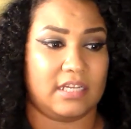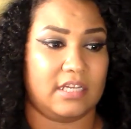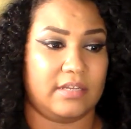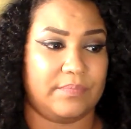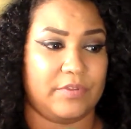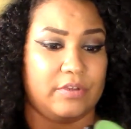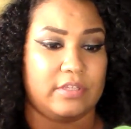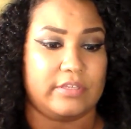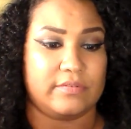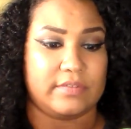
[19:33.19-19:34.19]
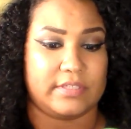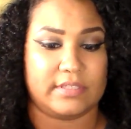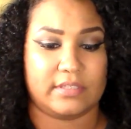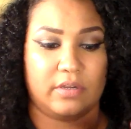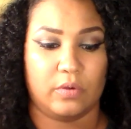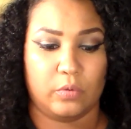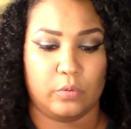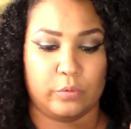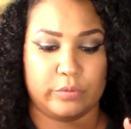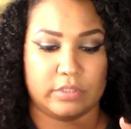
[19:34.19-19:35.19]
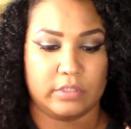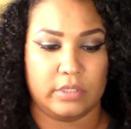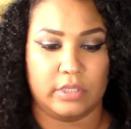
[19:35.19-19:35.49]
You can use this to hold